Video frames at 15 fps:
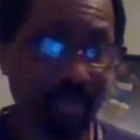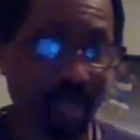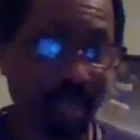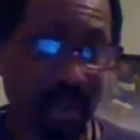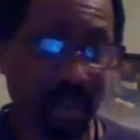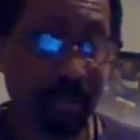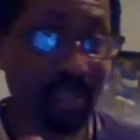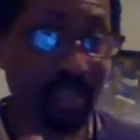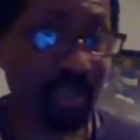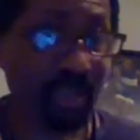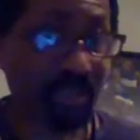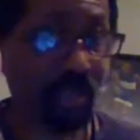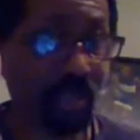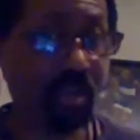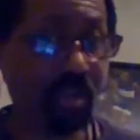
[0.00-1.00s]
And let me share
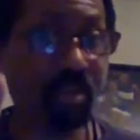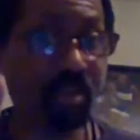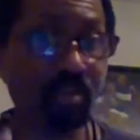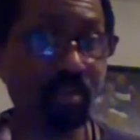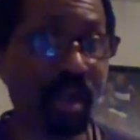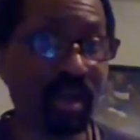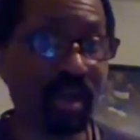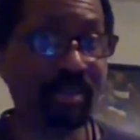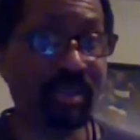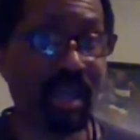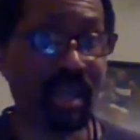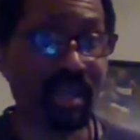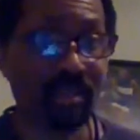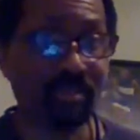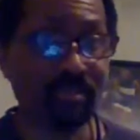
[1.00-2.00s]
something with you about that
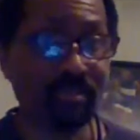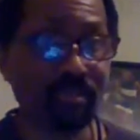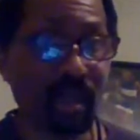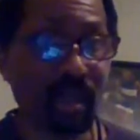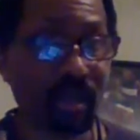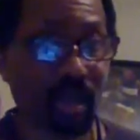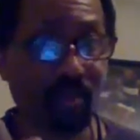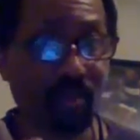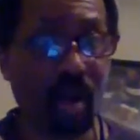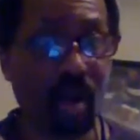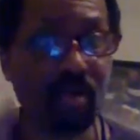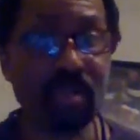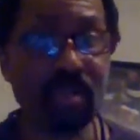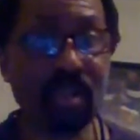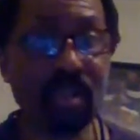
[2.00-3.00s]
date. Like I've
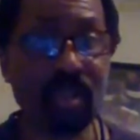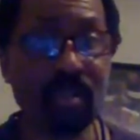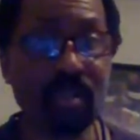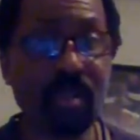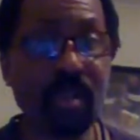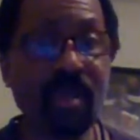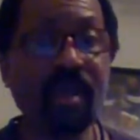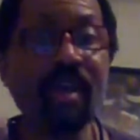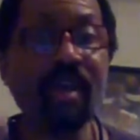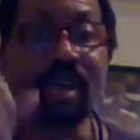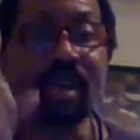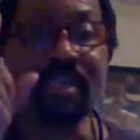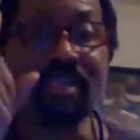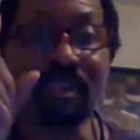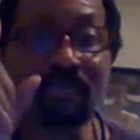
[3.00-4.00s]
always said,
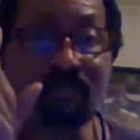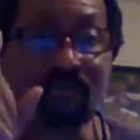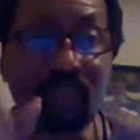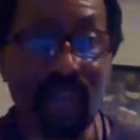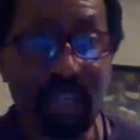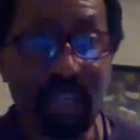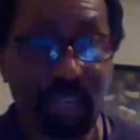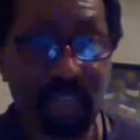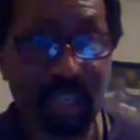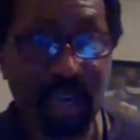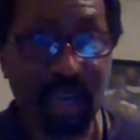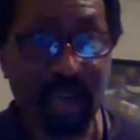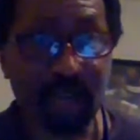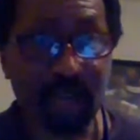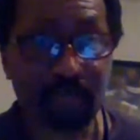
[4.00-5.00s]
that's in Fiji
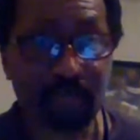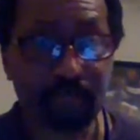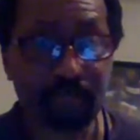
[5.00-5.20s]
time.